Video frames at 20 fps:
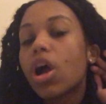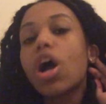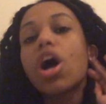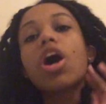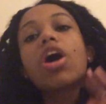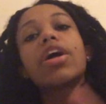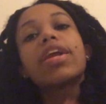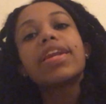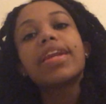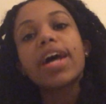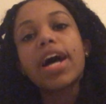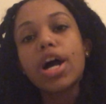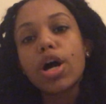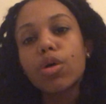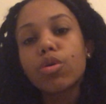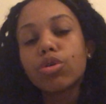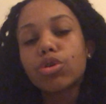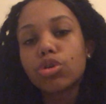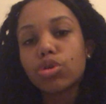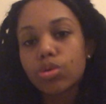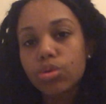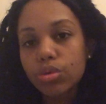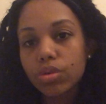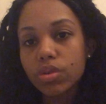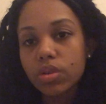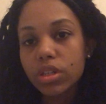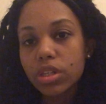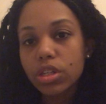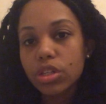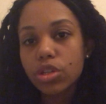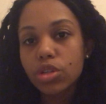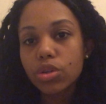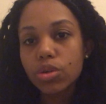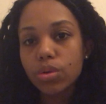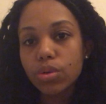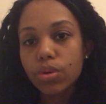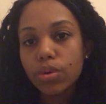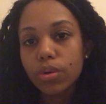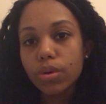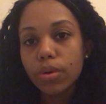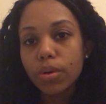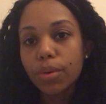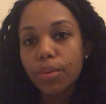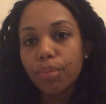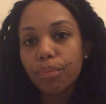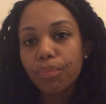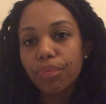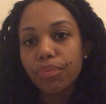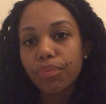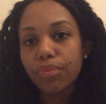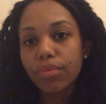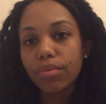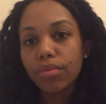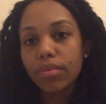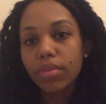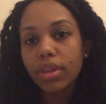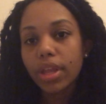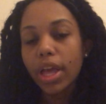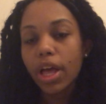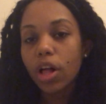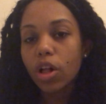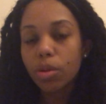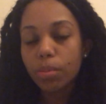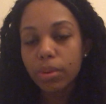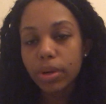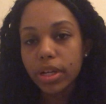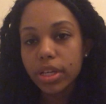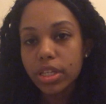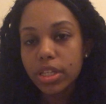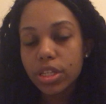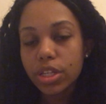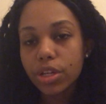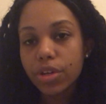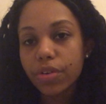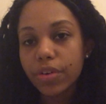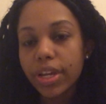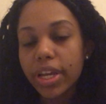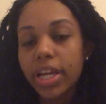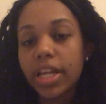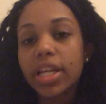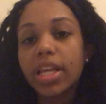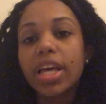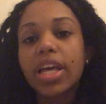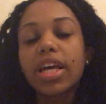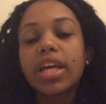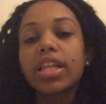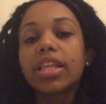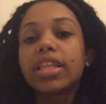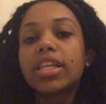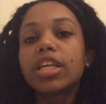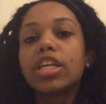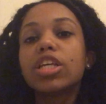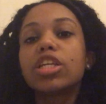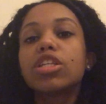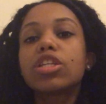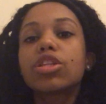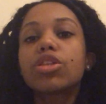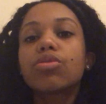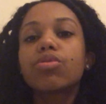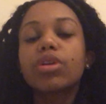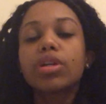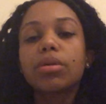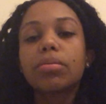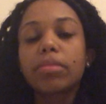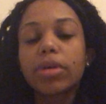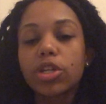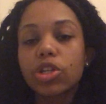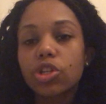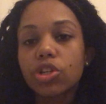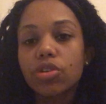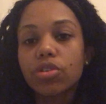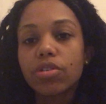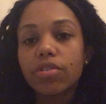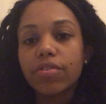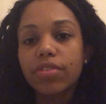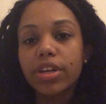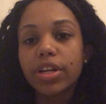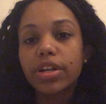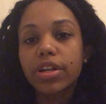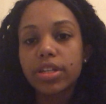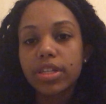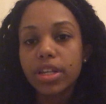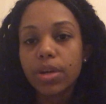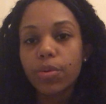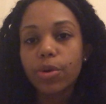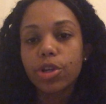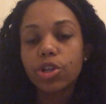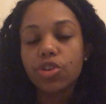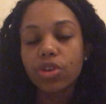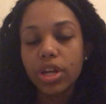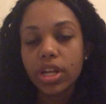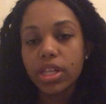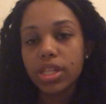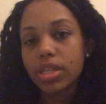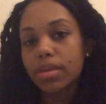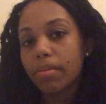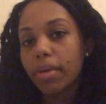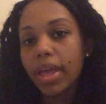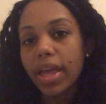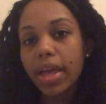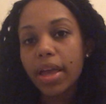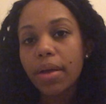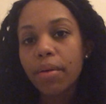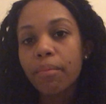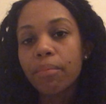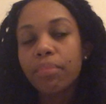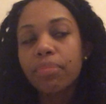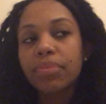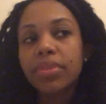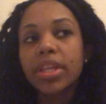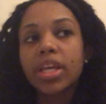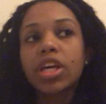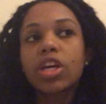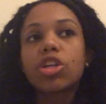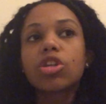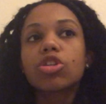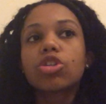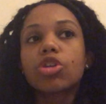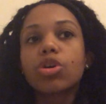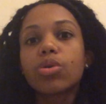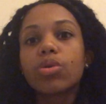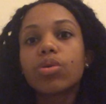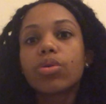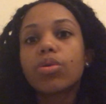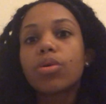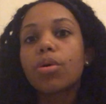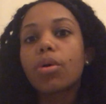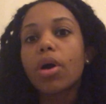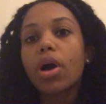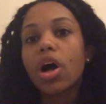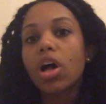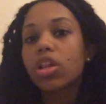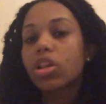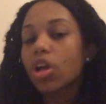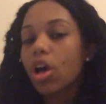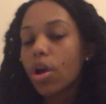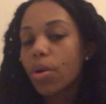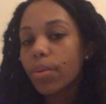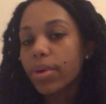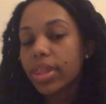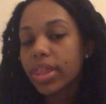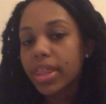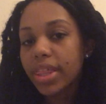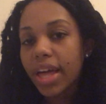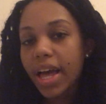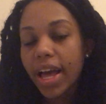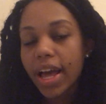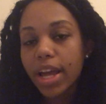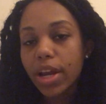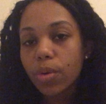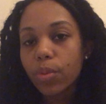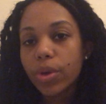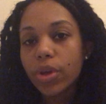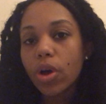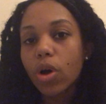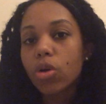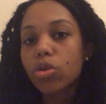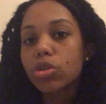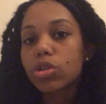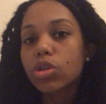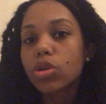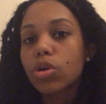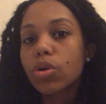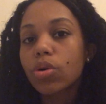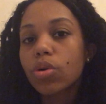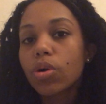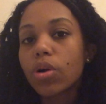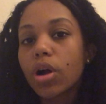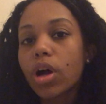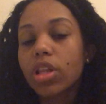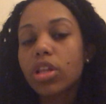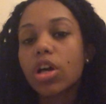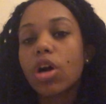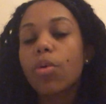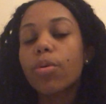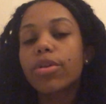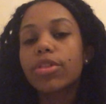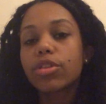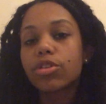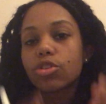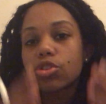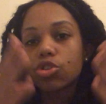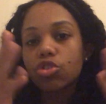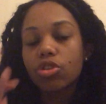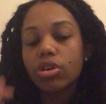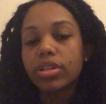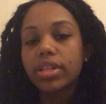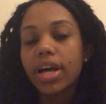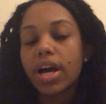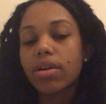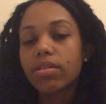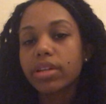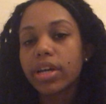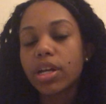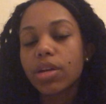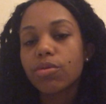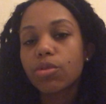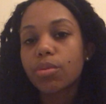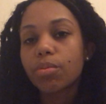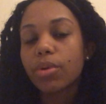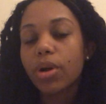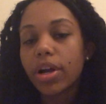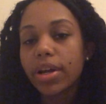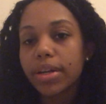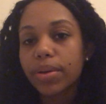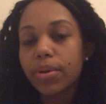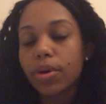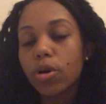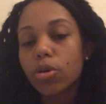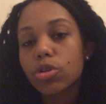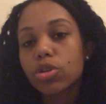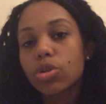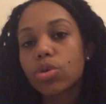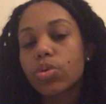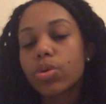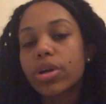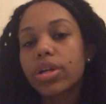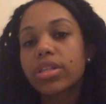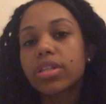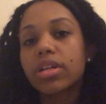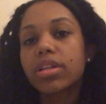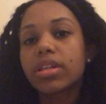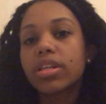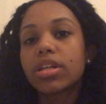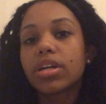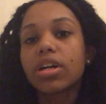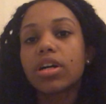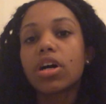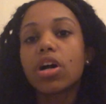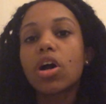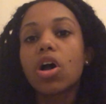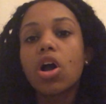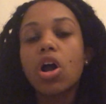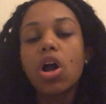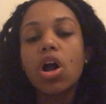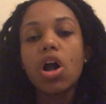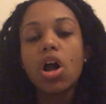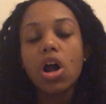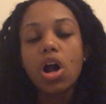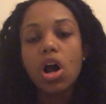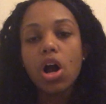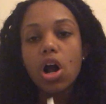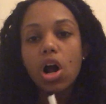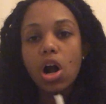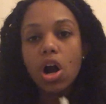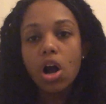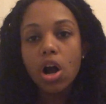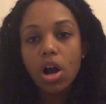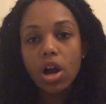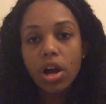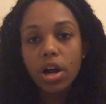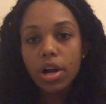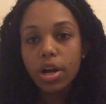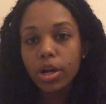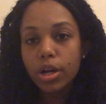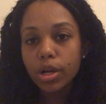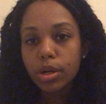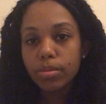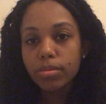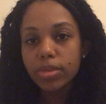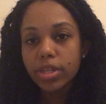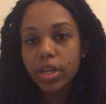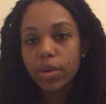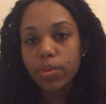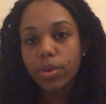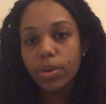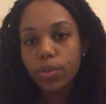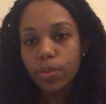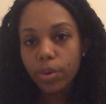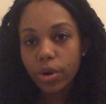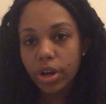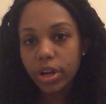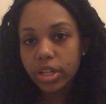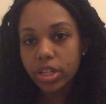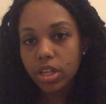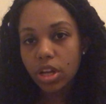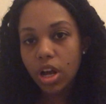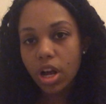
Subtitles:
are now used to help us to create these three-dimensional figures that we're trying to make. So along with that, along with drawing the outline of the body, we also worked on the arms, and we worked